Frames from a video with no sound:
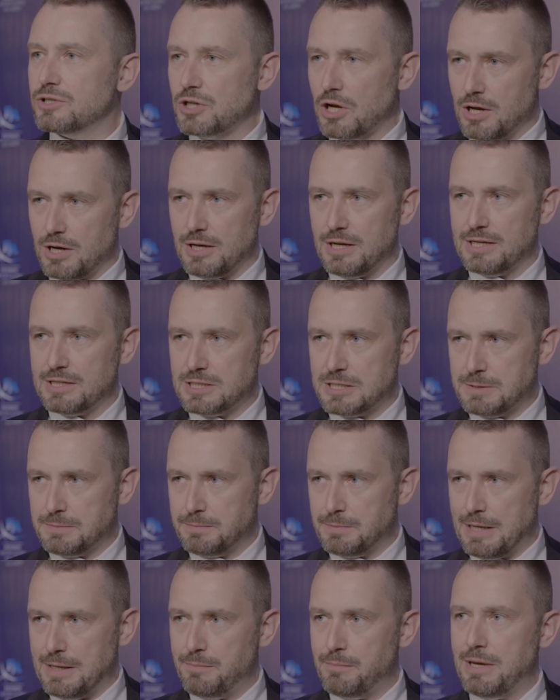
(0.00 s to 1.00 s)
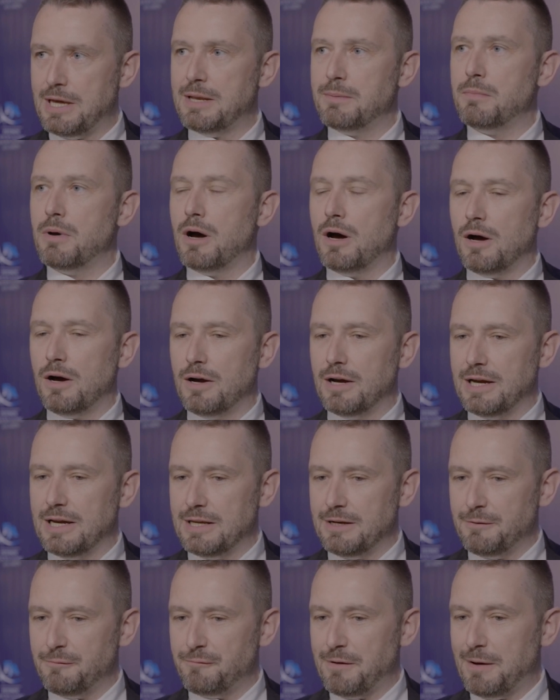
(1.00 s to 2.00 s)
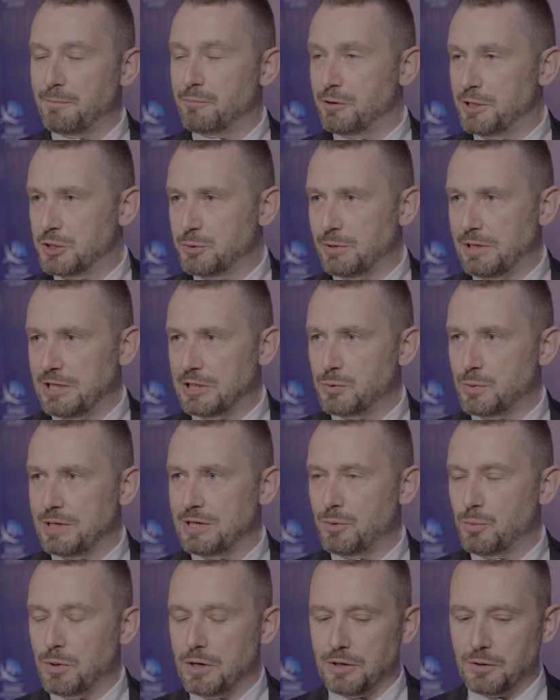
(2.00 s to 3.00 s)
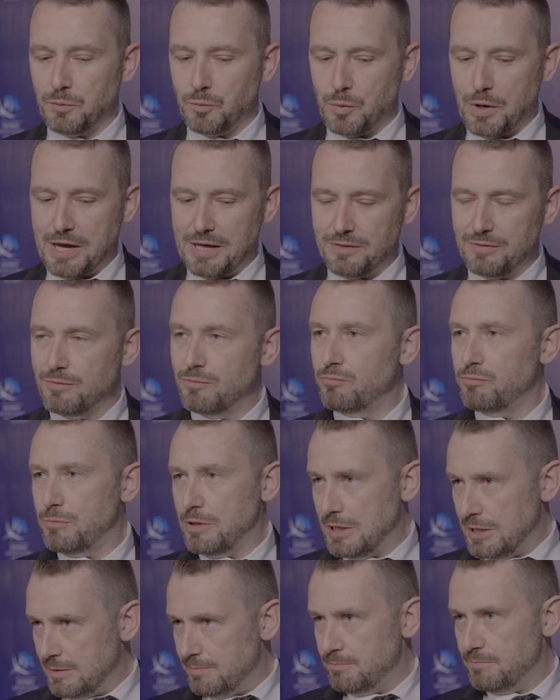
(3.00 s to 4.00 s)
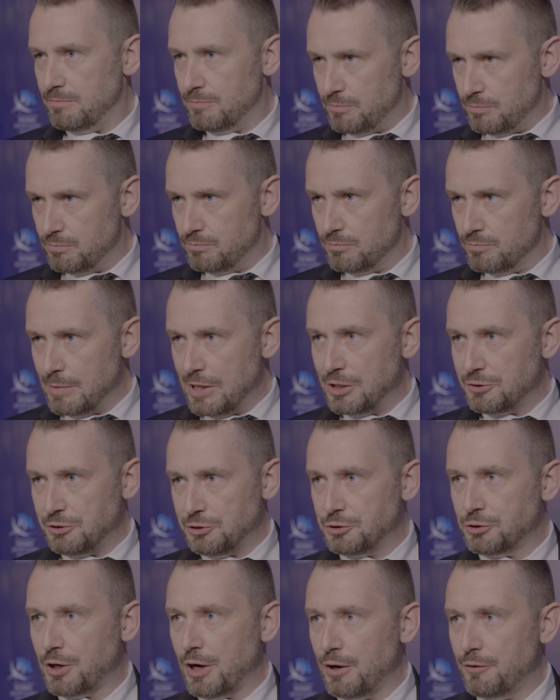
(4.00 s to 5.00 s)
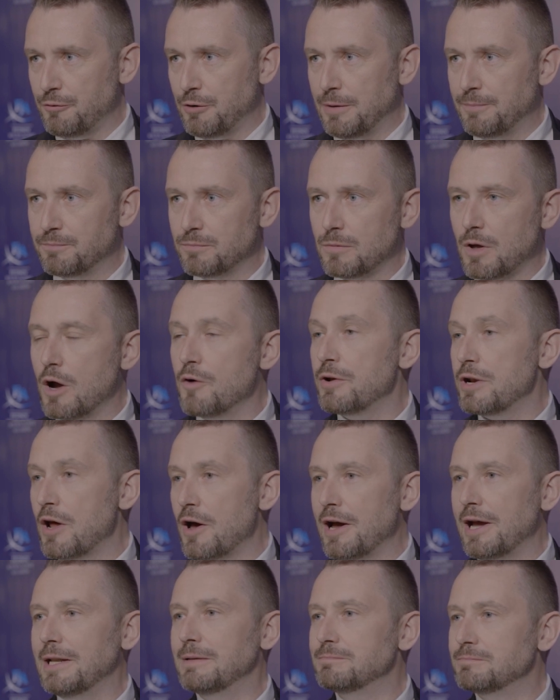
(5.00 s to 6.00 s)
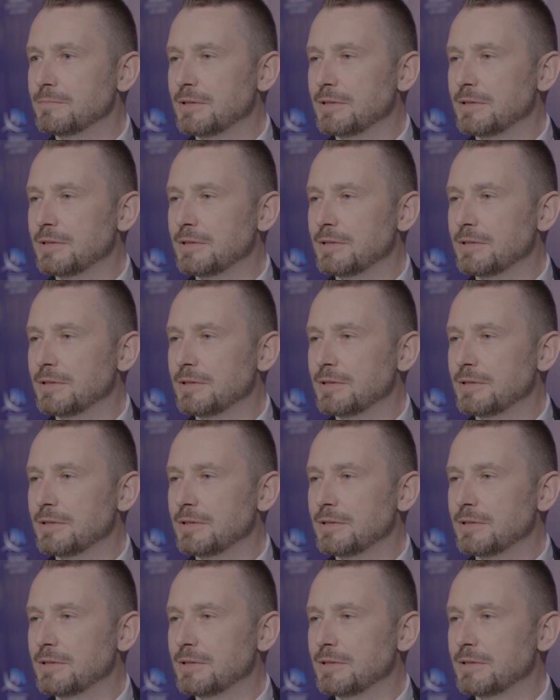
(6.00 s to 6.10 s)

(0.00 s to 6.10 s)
journalists in Myanmar in February 2021 when the military took over overnight.